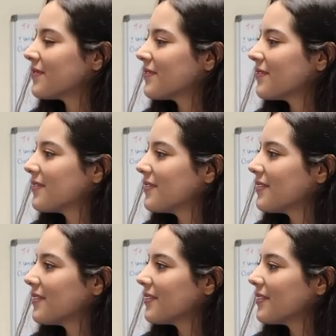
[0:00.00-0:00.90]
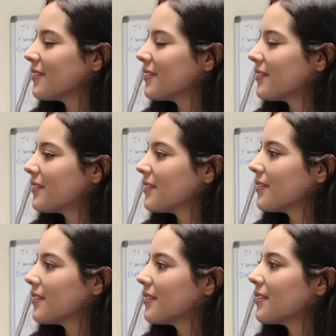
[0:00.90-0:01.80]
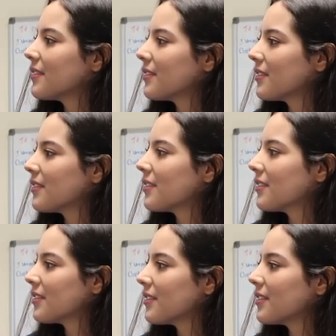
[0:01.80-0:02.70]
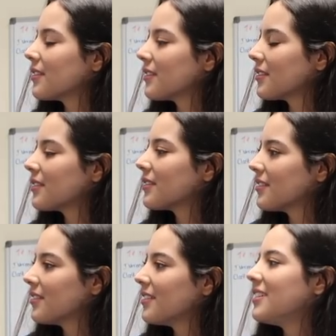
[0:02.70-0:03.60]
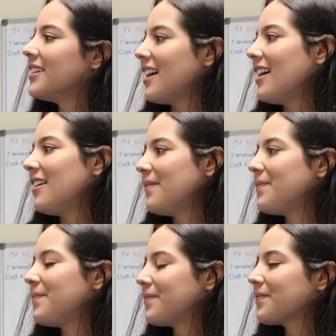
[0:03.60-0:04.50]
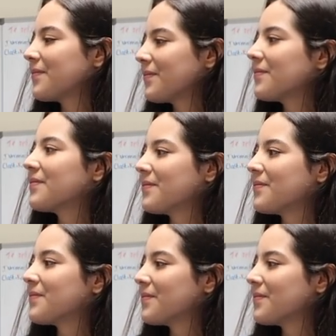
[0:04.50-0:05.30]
The person shown says nothing.